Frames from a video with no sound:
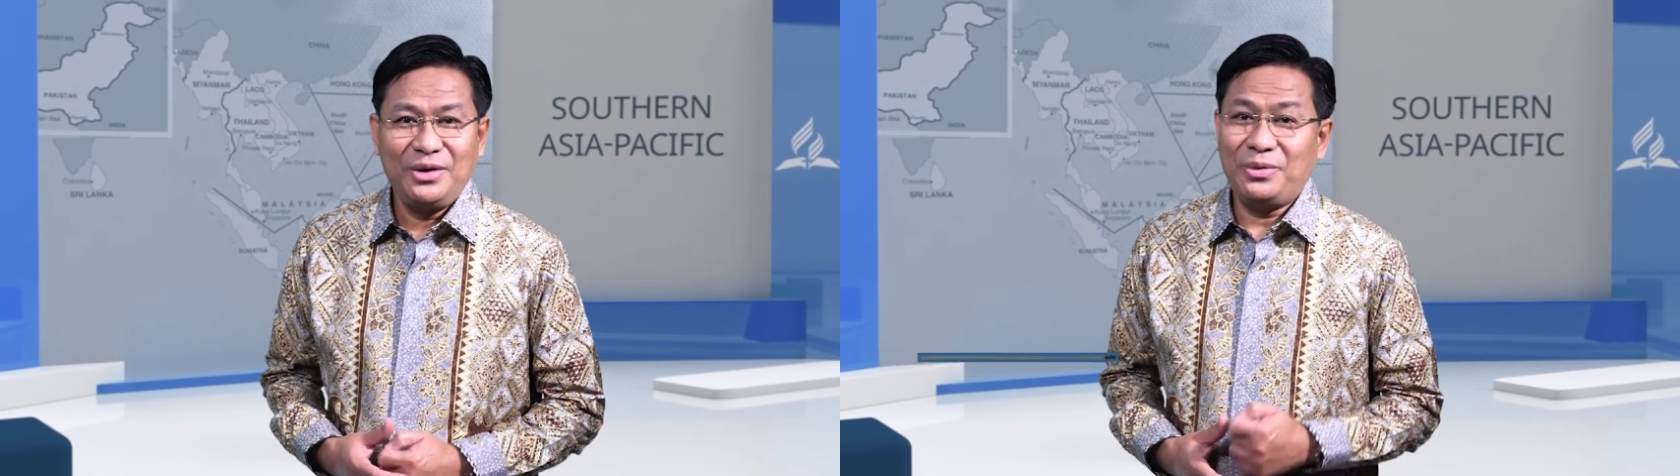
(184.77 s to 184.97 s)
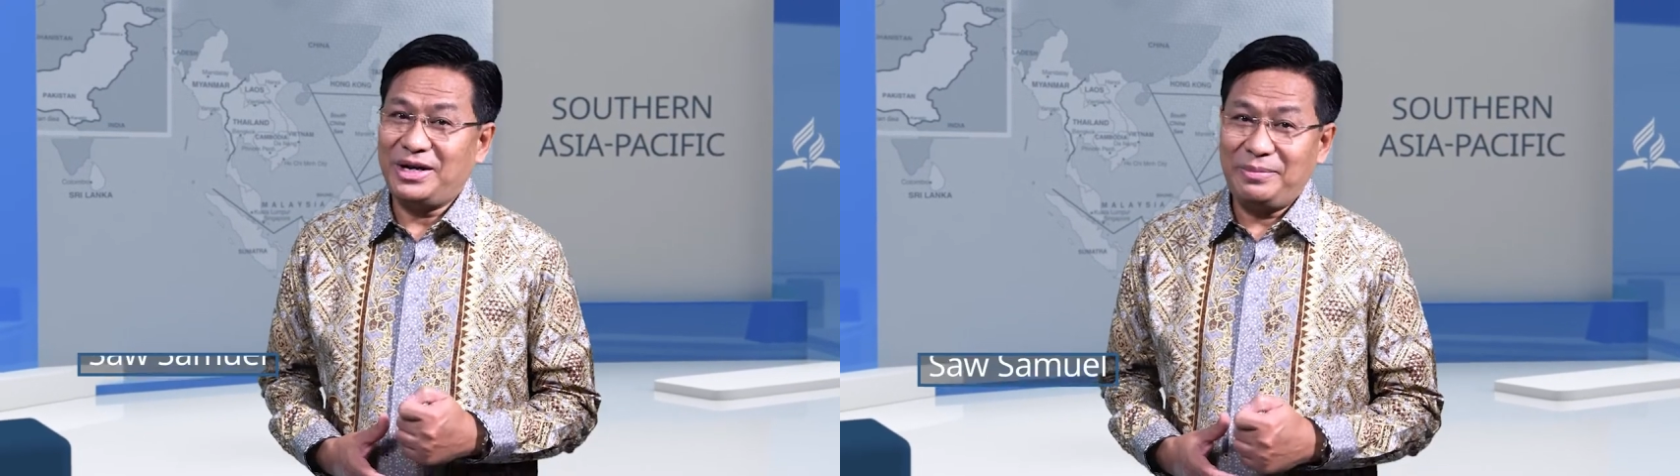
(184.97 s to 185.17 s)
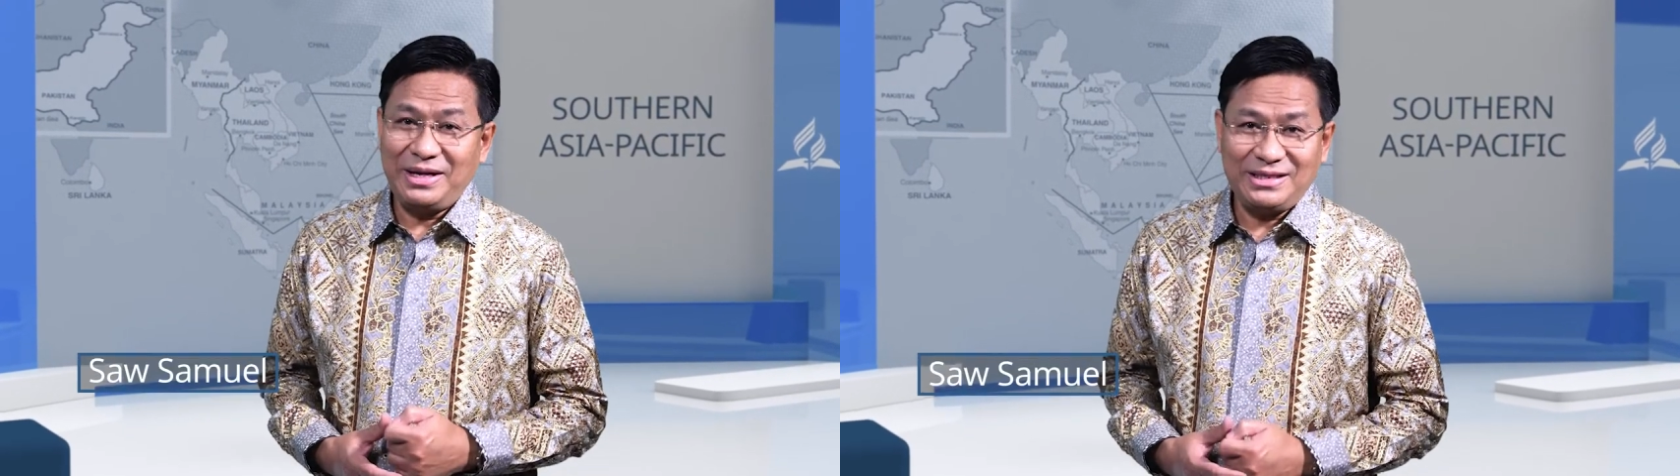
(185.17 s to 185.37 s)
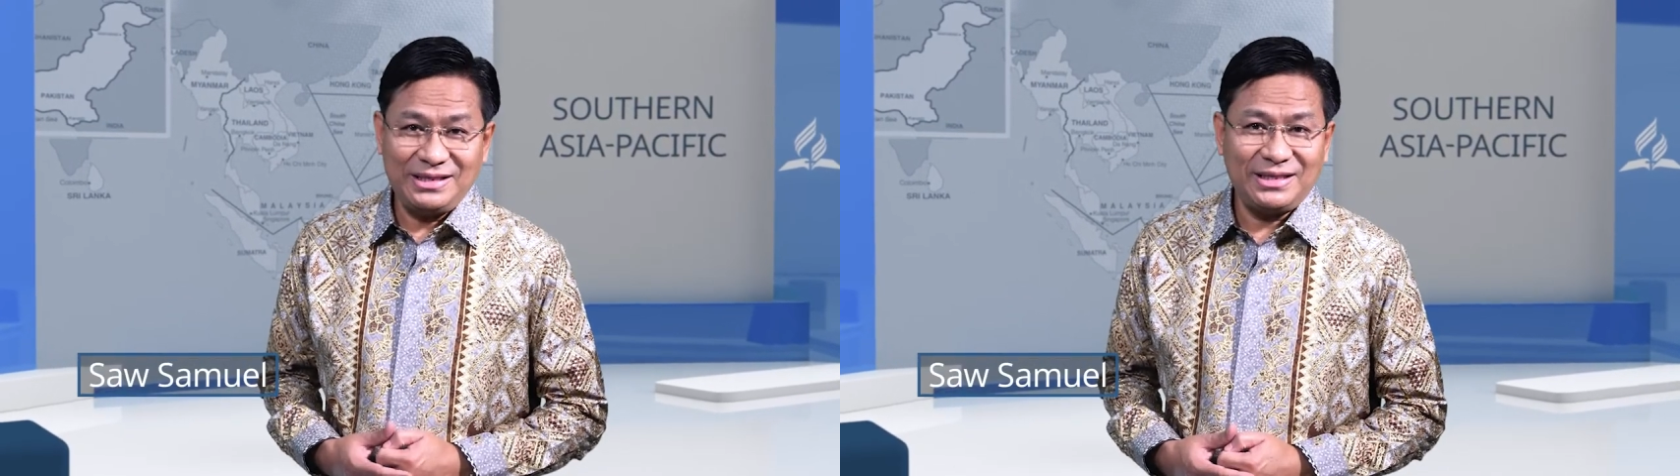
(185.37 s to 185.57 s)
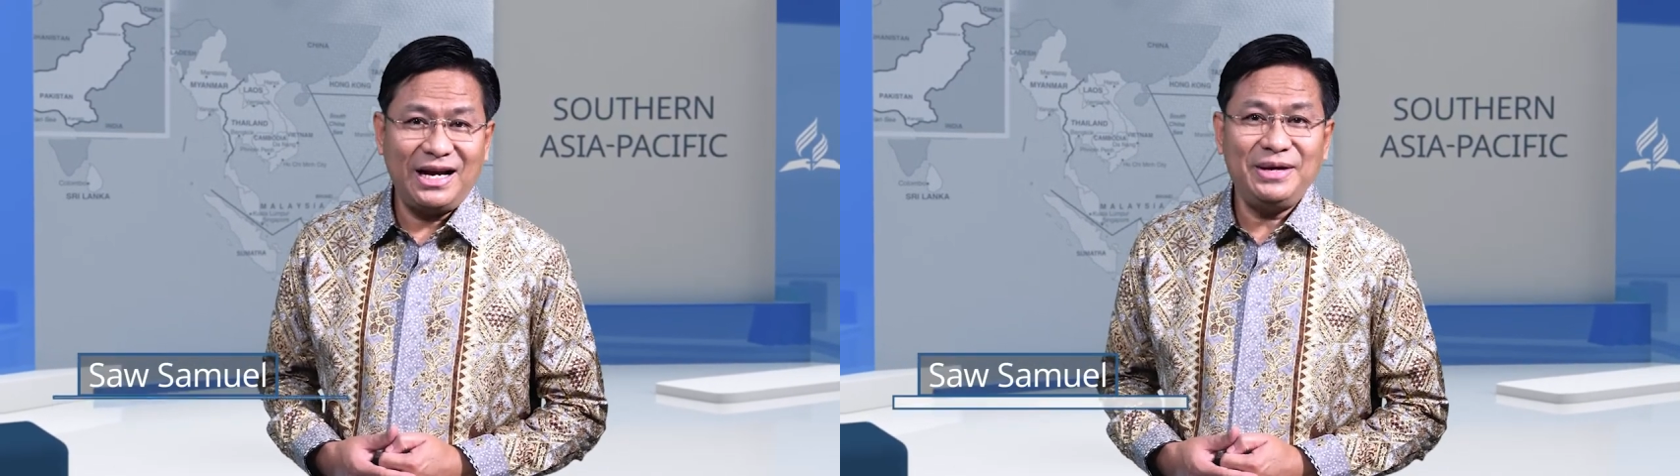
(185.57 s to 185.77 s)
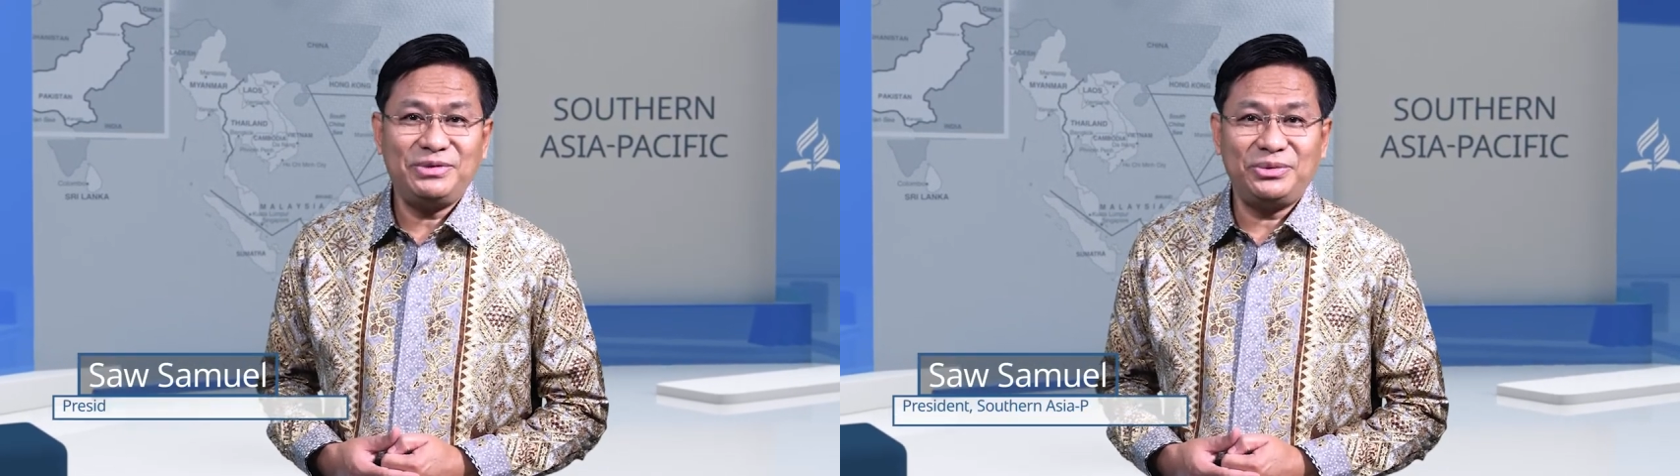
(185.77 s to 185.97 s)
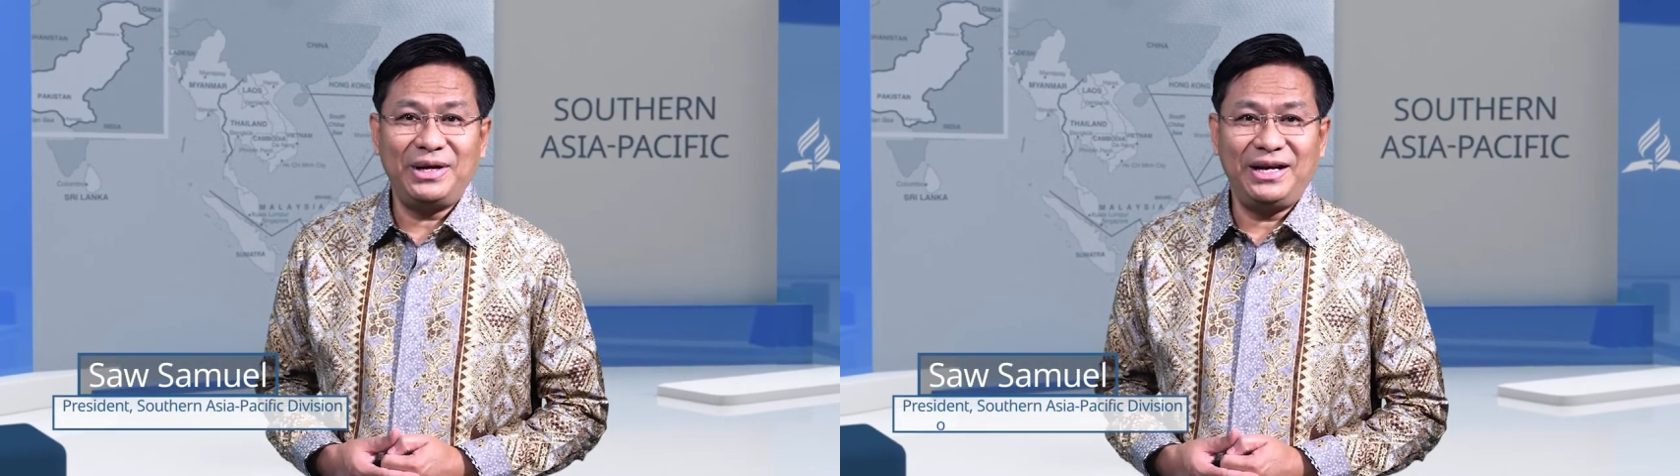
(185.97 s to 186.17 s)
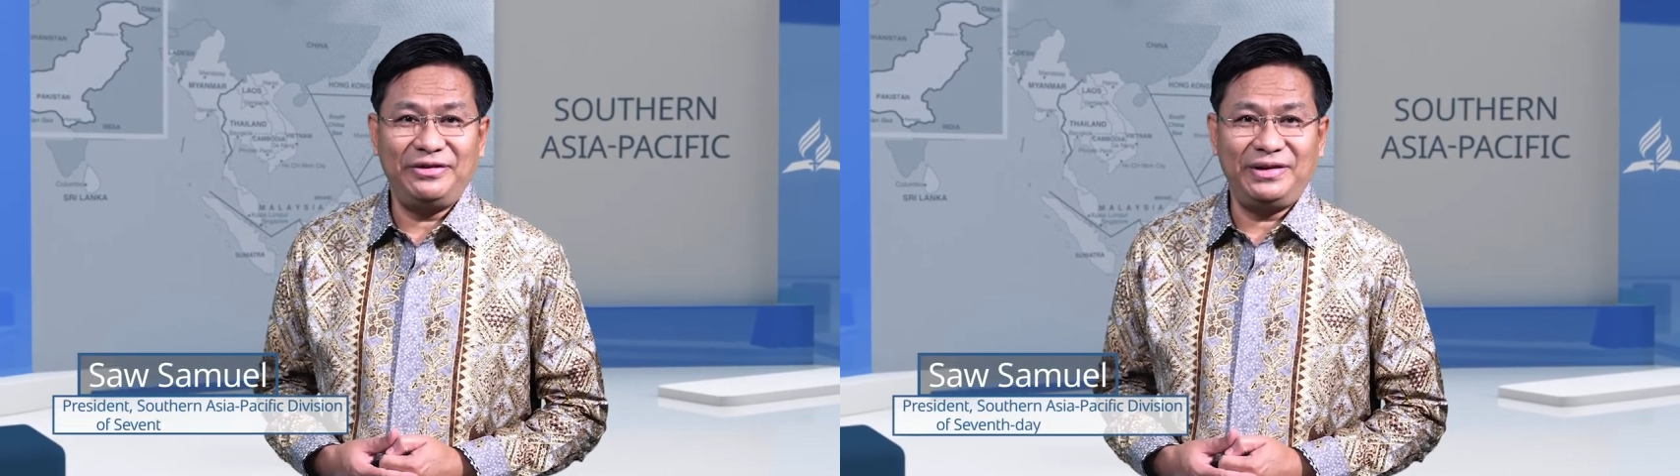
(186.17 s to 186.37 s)
What amazing times
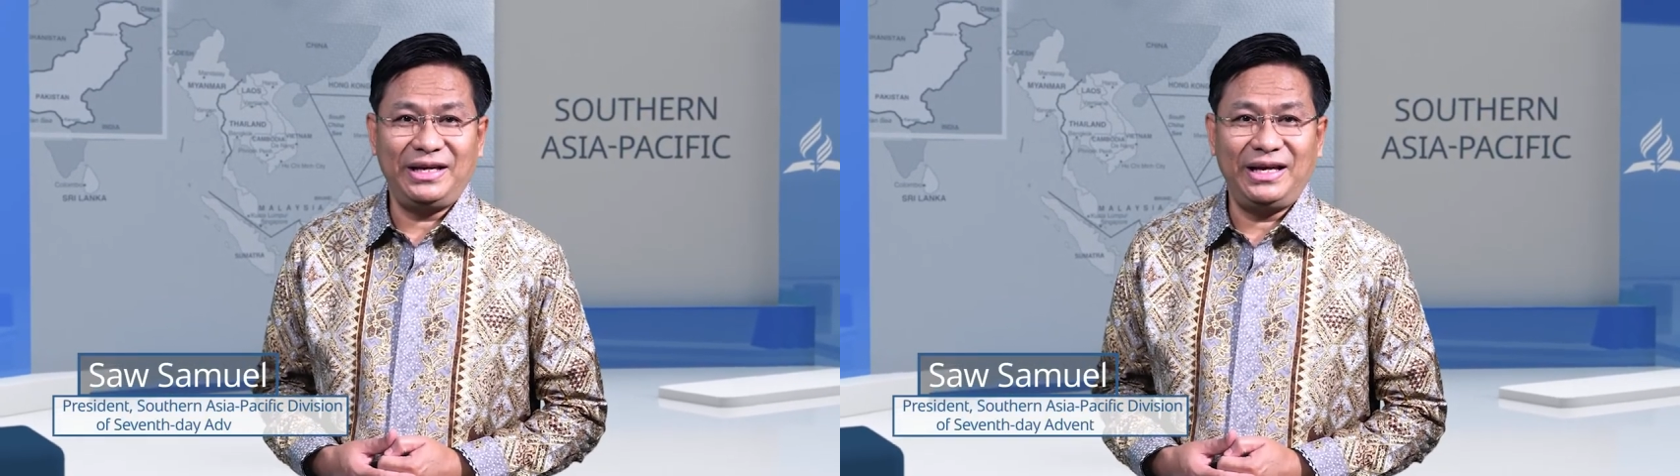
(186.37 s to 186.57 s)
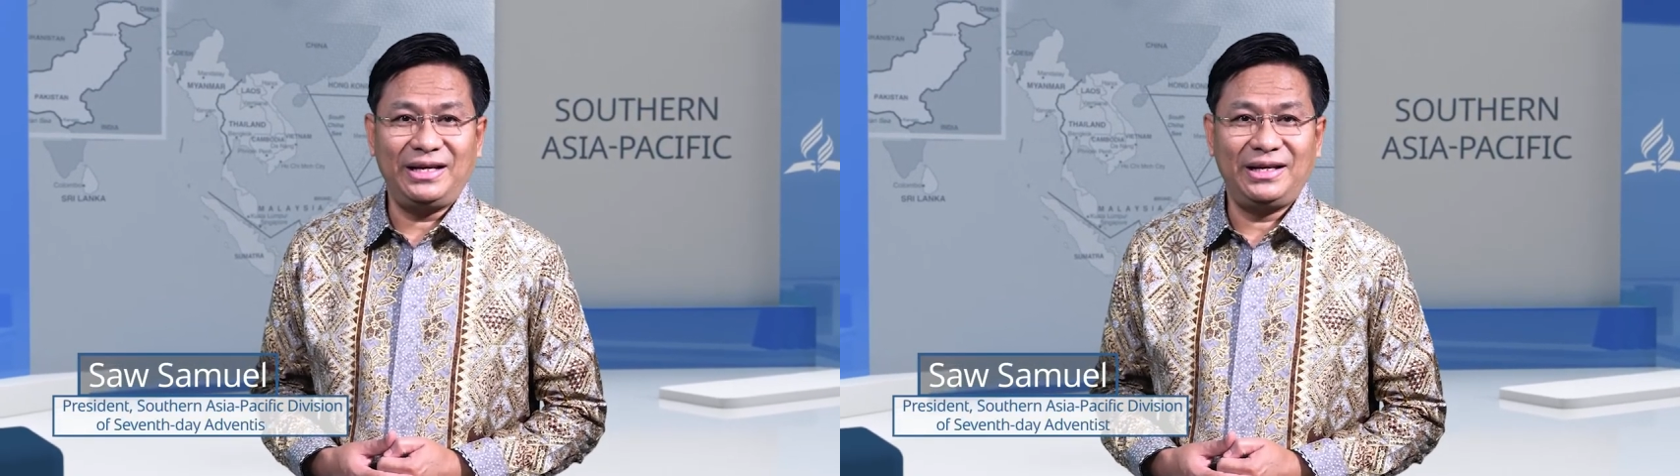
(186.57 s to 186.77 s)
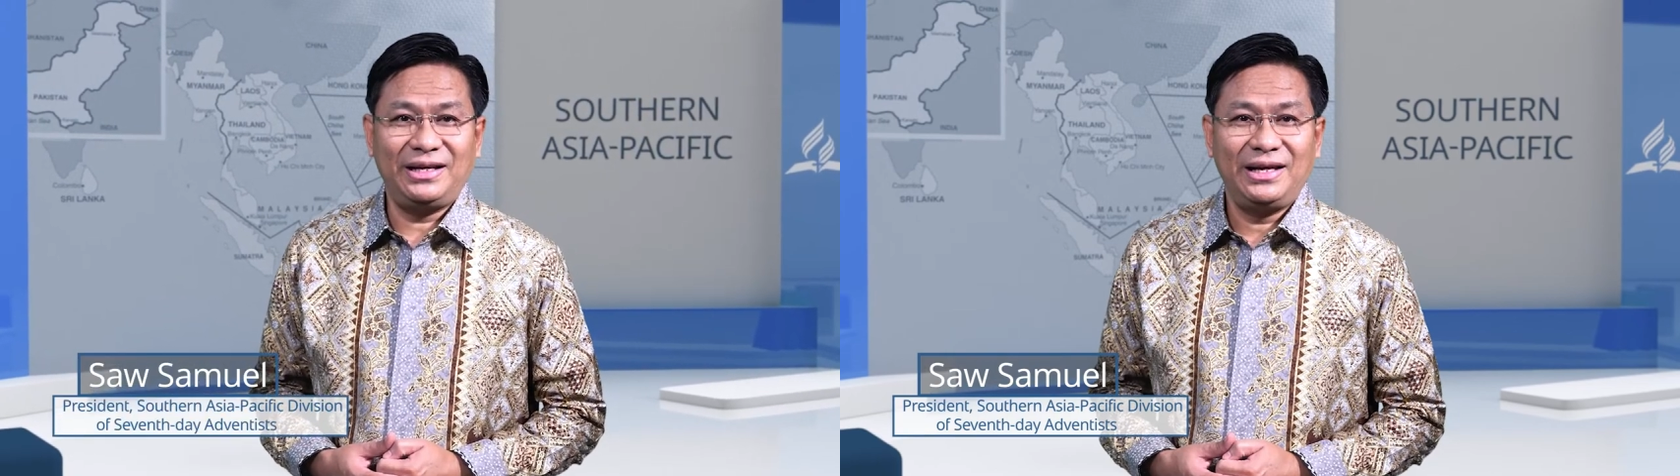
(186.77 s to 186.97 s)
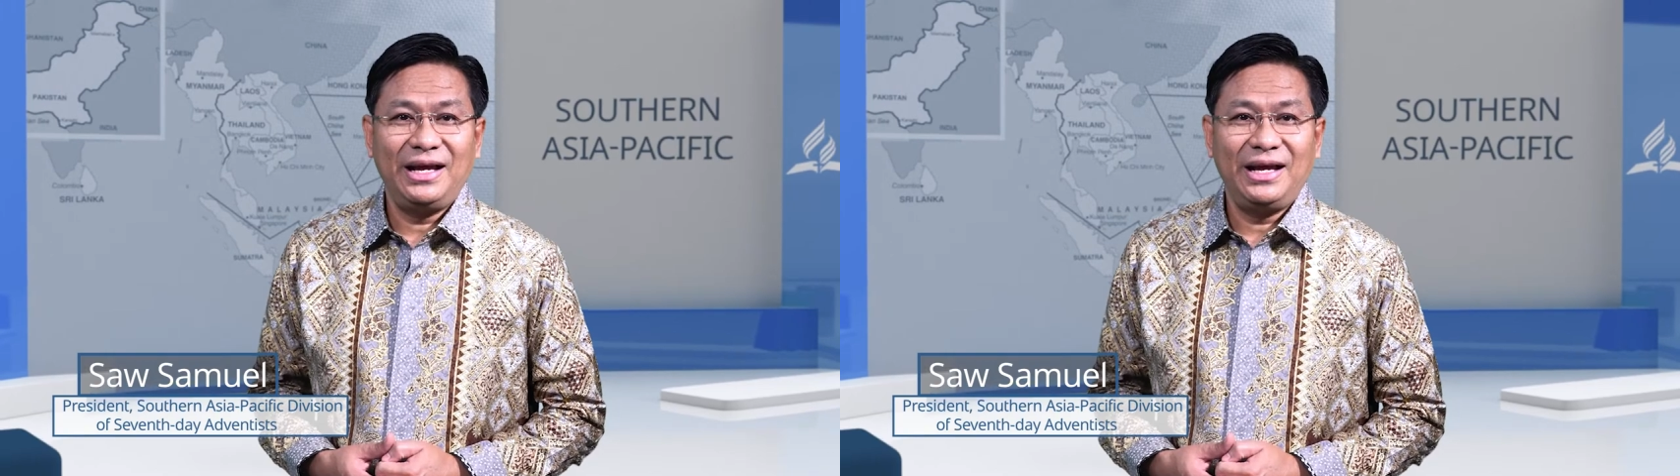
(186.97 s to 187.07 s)
we are living in,